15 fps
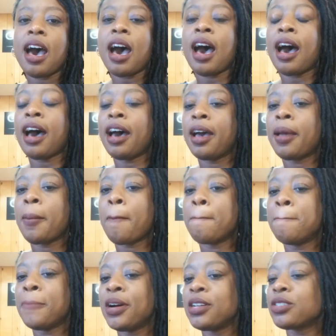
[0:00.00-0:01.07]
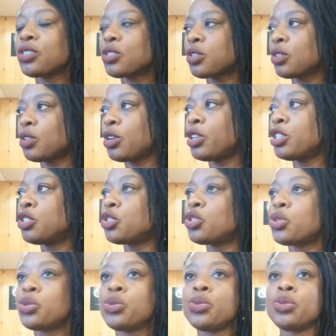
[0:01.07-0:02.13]
I must learn
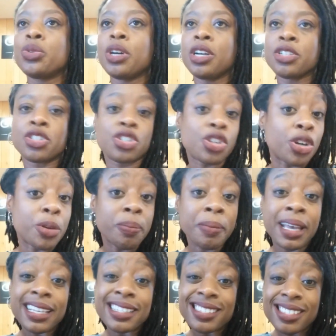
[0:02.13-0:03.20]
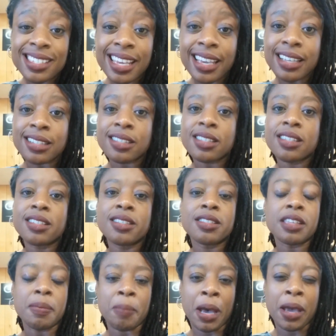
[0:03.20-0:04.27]
to assert my stances
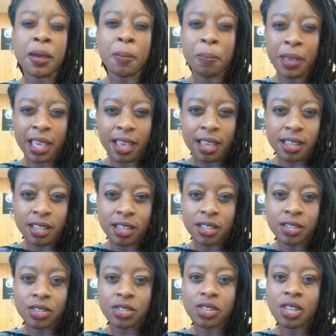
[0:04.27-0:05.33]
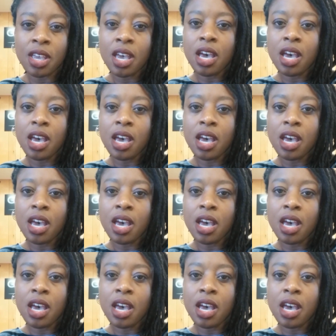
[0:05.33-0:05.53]
and my opinions